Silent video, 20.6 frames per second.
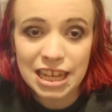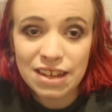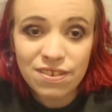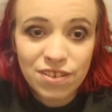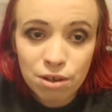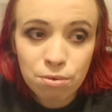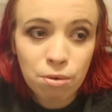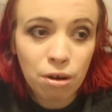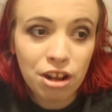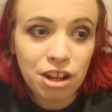If
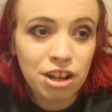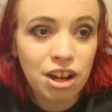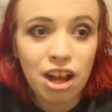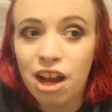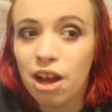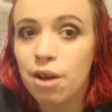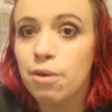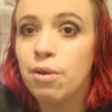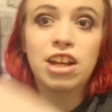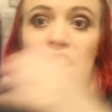you wanna
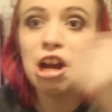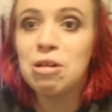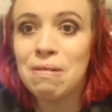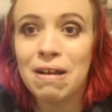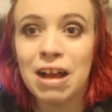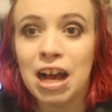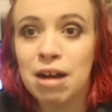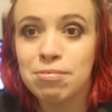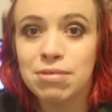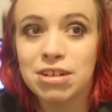know, go
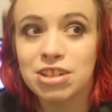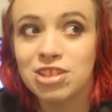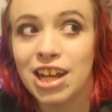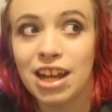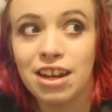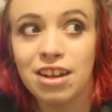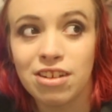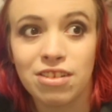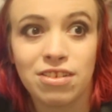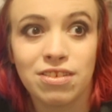back on my
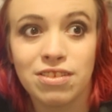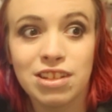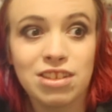channel.